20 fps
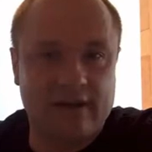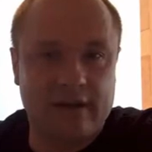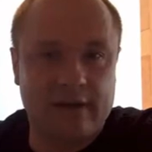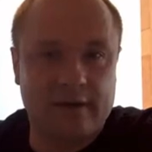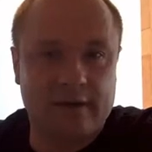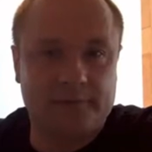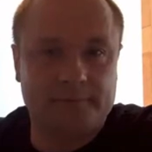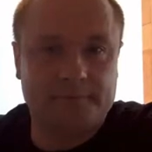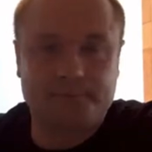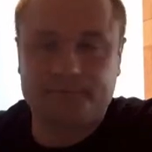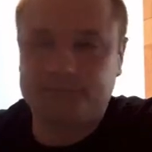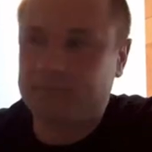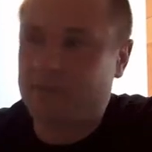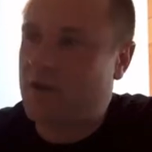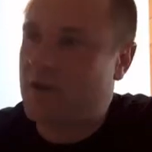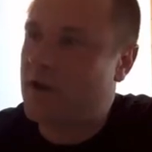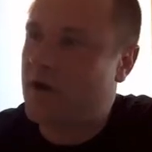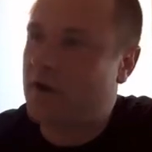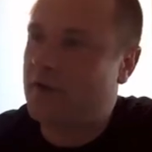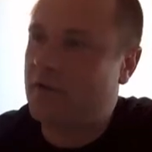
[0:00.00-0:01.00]
here,
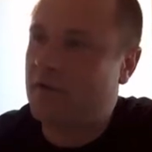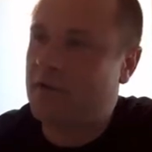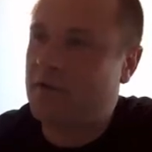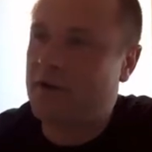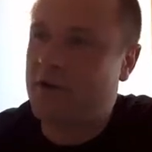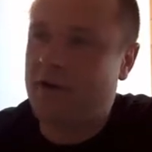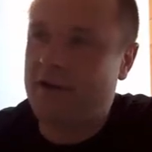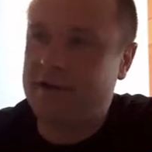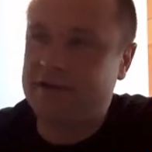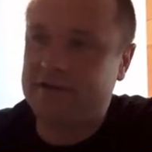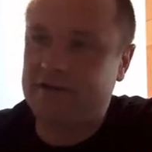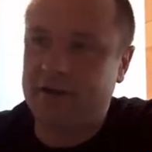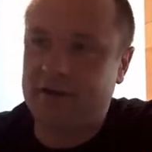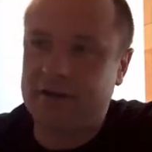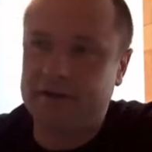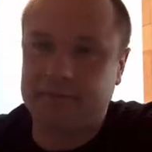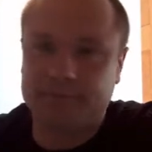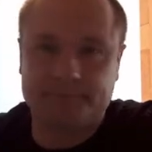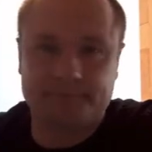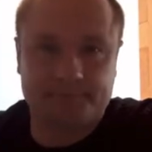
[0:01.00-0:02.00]
none on the night side.
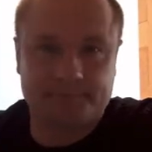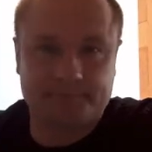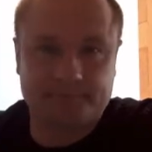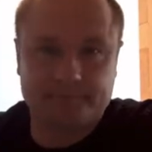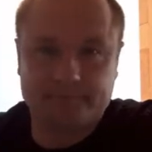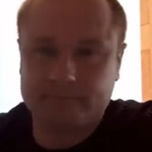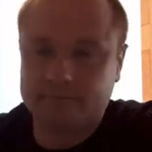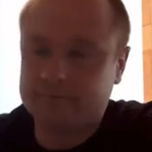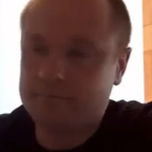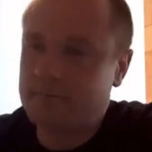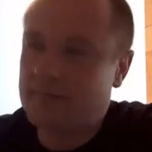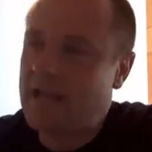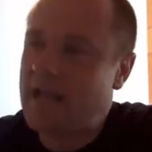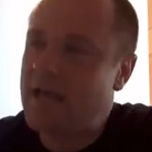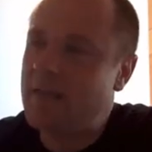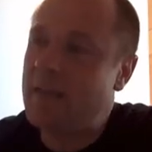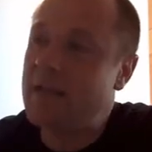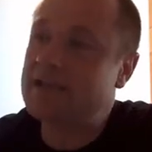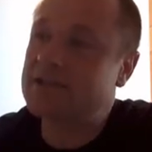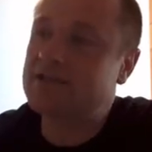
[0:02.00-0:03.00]

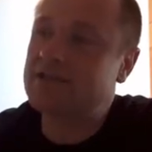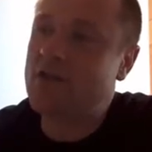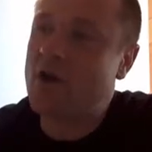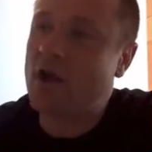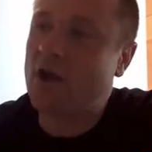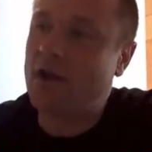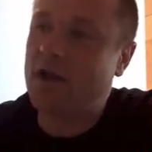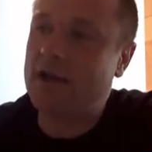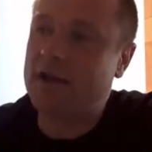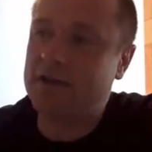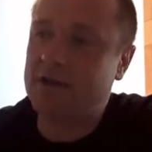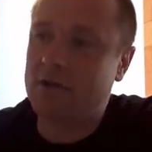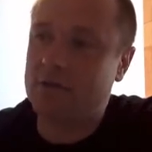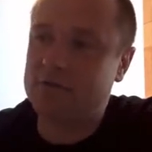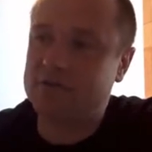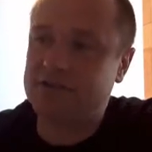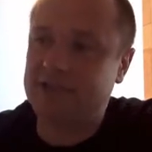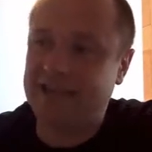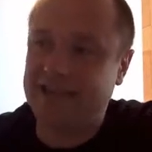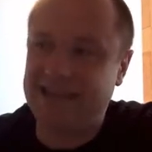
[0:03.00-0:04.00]
And that starlight
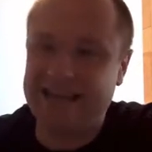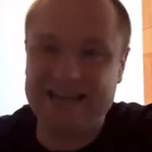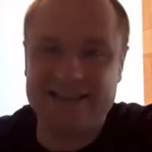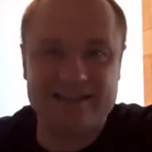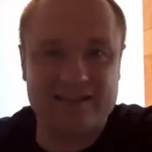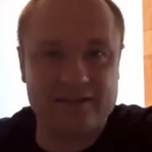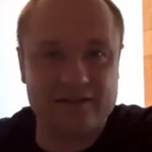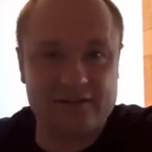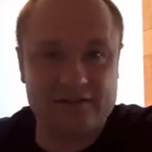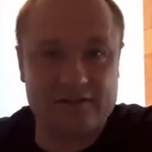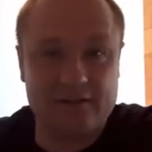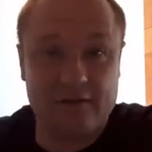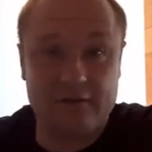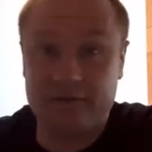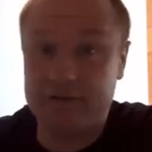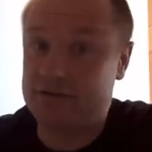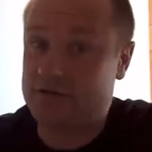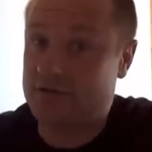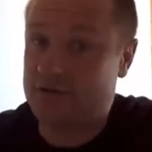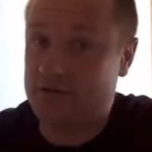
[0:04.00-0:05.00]
goes to heating the
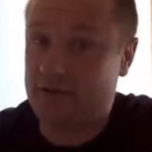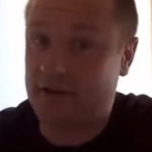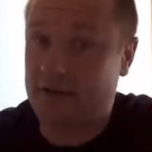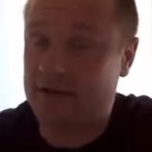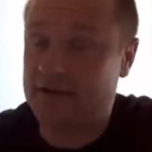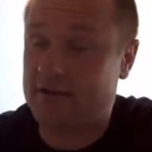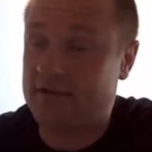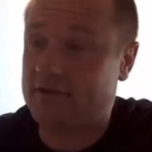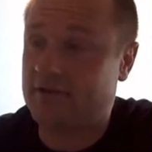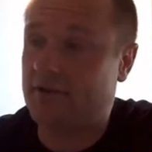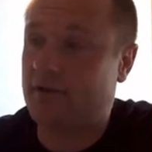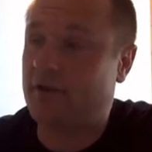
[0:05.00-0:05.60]
surface, just like it does on